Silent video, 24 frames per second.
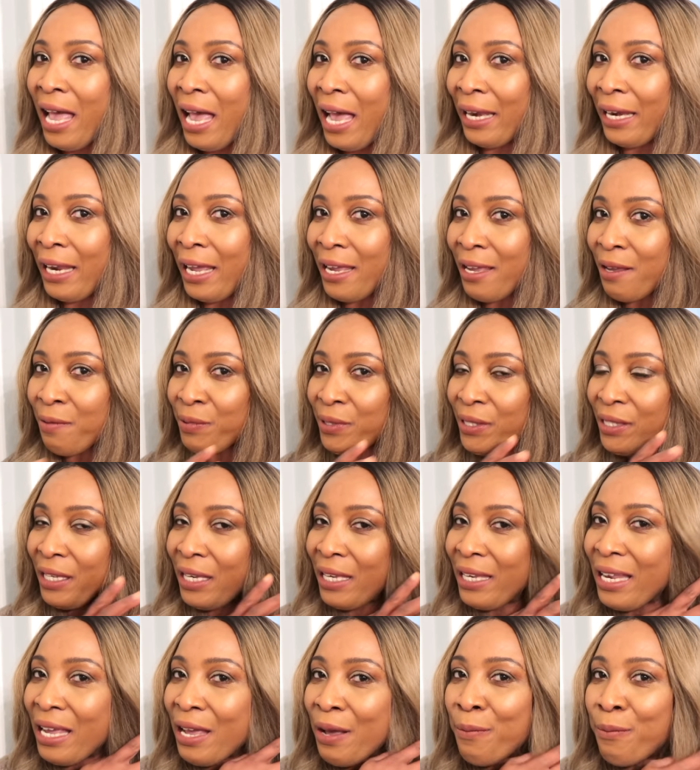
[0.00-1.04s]
and I am
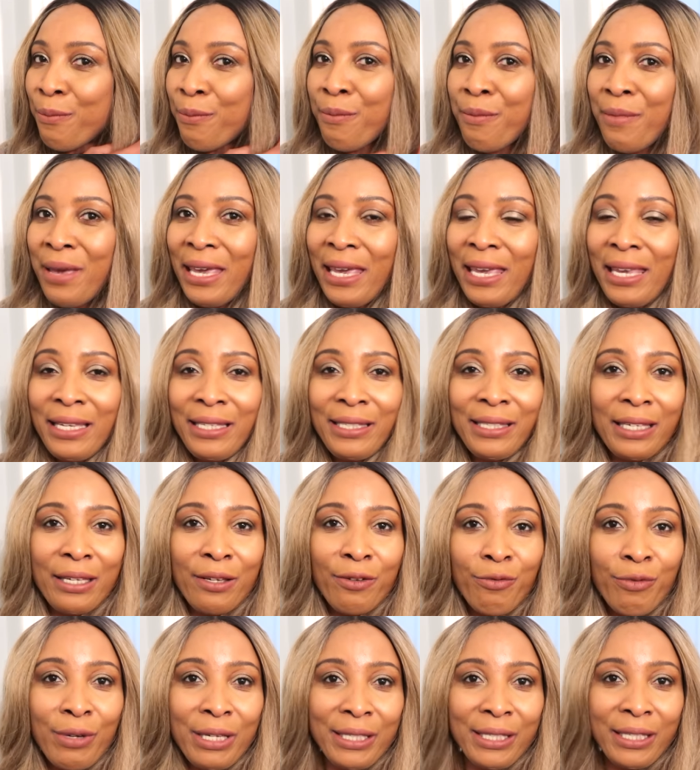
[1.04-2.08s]
seeing
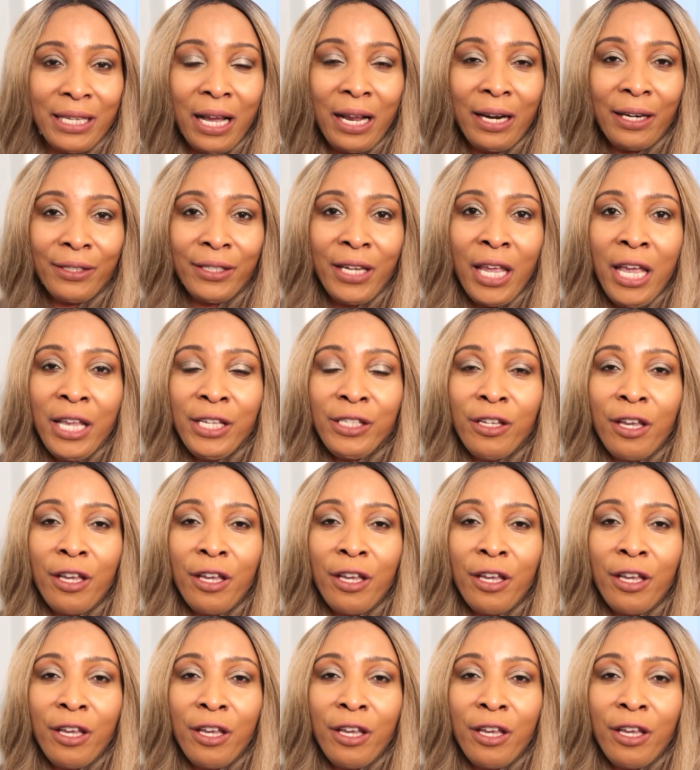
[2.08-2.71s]
amazing results.